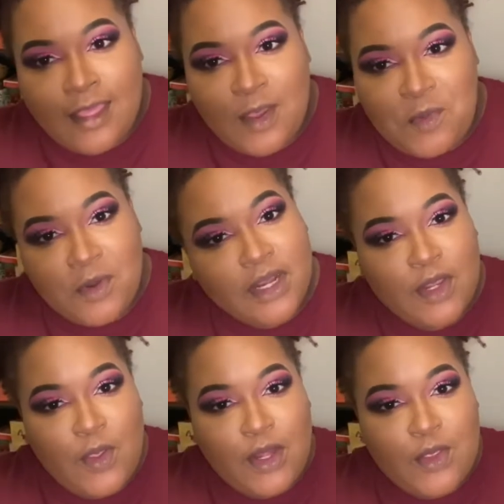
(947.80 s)
we're gonna
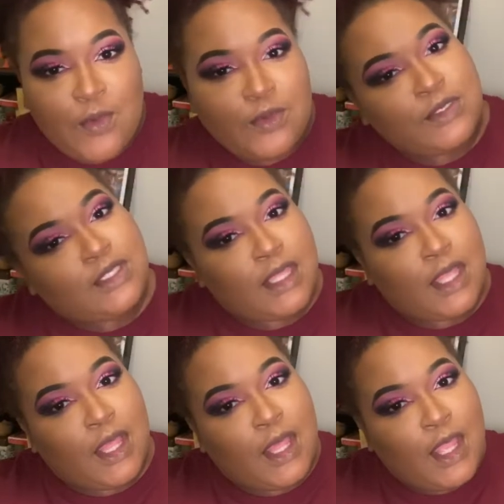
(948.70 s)
go ahead and use
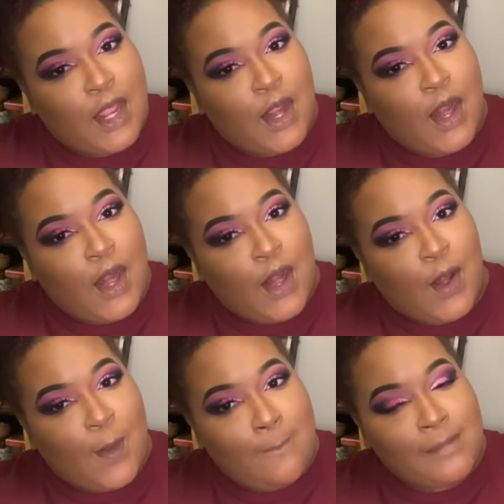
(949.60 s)

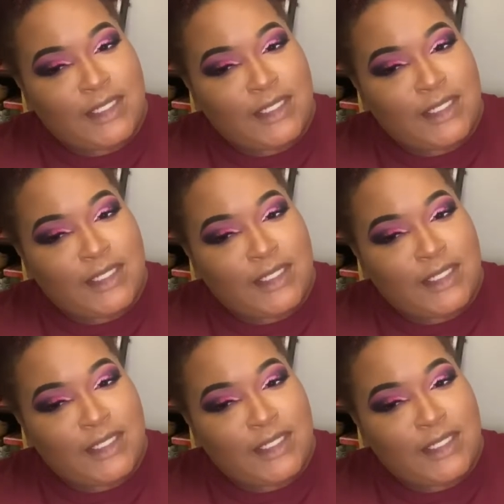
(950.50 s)
my